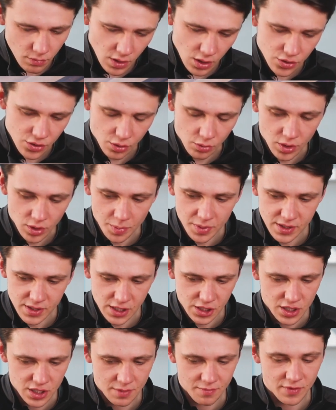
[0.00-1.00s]
So with the
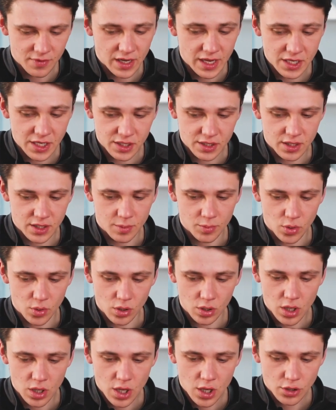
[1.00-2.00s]
position in relation to the
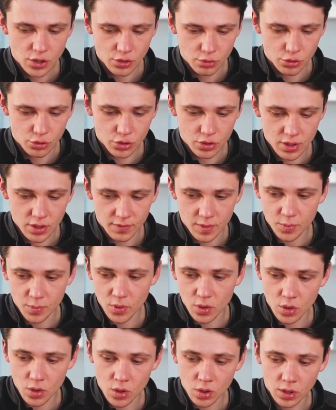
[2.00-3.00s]
ball, so if the
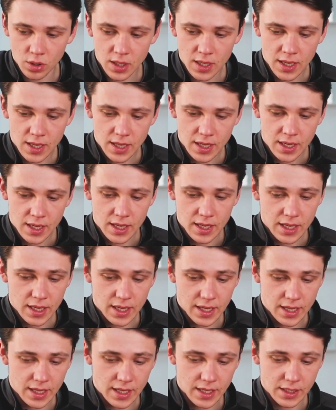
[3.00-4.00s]
ball
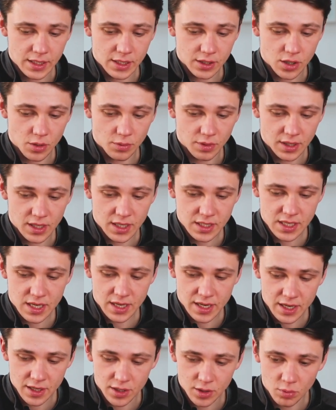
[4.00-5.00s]
is going in this
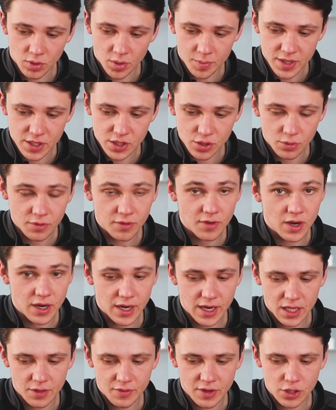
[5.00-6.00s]
area, you don't want to be too far
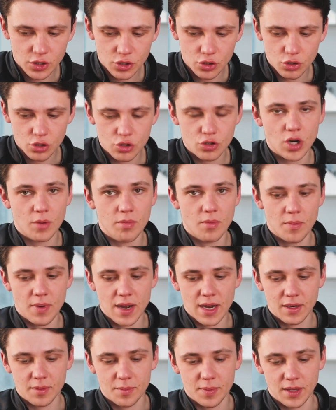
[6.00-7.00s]
ahead of it, just drop them
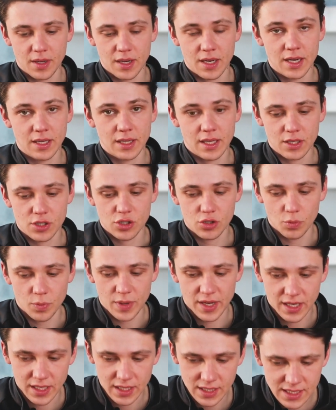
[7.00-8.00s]
back behind it so we
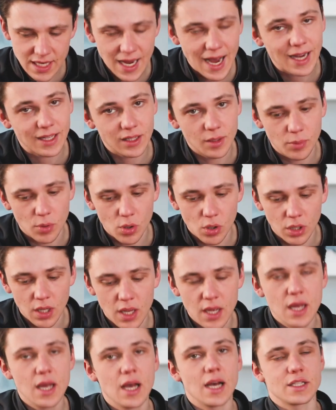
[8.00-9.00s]
can attack the ball
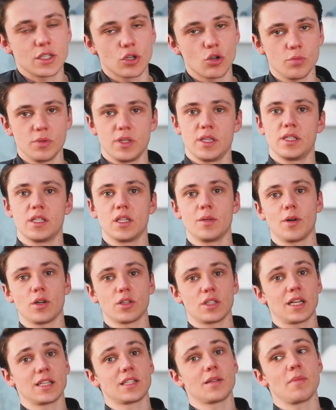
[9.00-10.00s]
as it comes into the box.
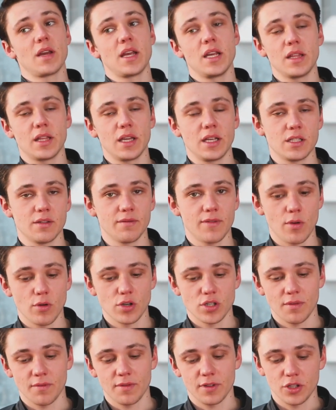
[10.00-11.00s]
That's the main thing to
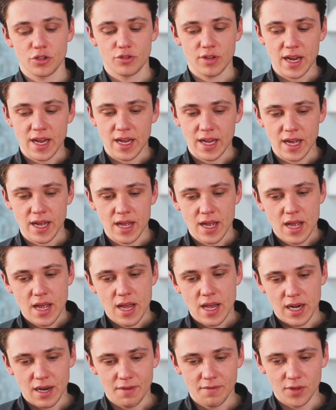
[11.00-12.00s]
focus on for the striker.
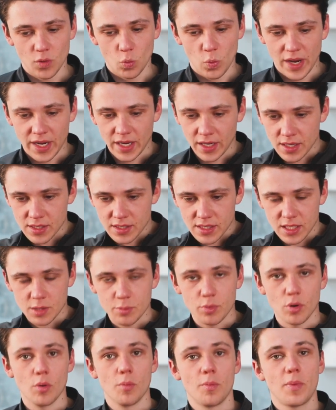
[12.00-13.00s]
And then for the wingers, it's
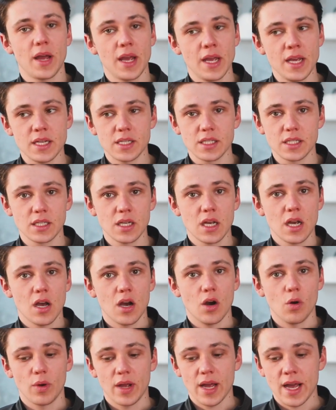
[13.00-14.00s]
putting pace,
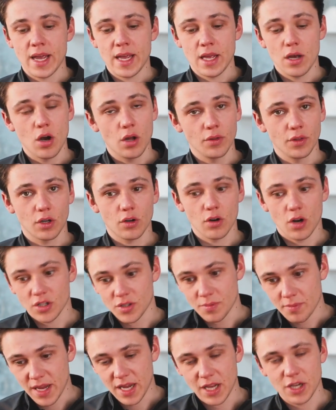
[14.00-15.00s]
okay, on the cross
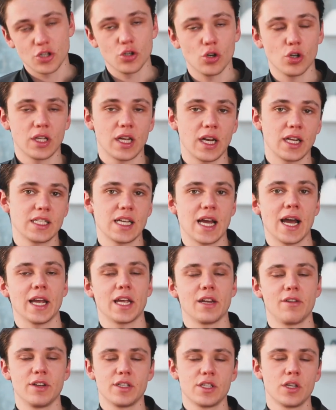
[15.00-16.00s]
and making sure that it's
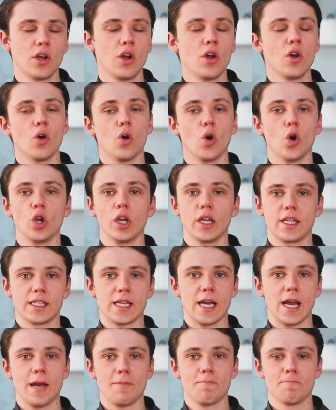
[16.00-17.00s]
accurate all the
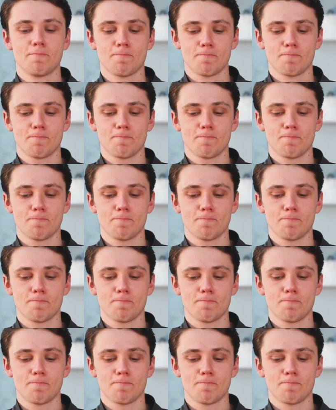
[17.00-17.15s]
time.